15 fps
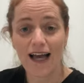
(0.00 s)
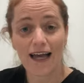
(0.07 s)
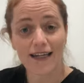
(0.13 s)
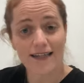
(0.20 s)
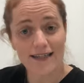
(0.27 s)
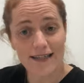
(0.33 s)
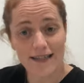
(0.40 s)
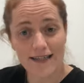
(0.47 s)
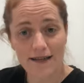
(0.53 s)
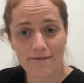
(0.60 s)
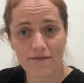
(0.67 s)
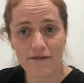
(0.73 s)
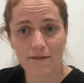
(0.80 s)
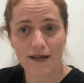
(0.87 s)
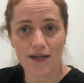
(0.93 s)
and it's this
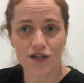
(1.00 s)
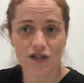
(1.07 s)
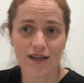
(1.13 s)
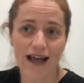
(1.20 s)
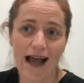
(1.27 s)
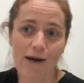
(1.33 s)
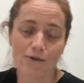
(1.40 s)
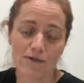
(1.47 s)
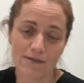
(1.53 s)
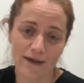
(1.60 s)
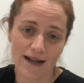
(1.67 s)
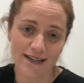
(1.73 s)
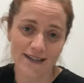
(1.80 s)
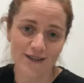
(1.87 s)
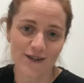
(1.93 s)
information that I will be
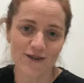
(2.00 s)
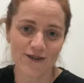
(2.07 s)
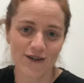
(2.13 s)
passing on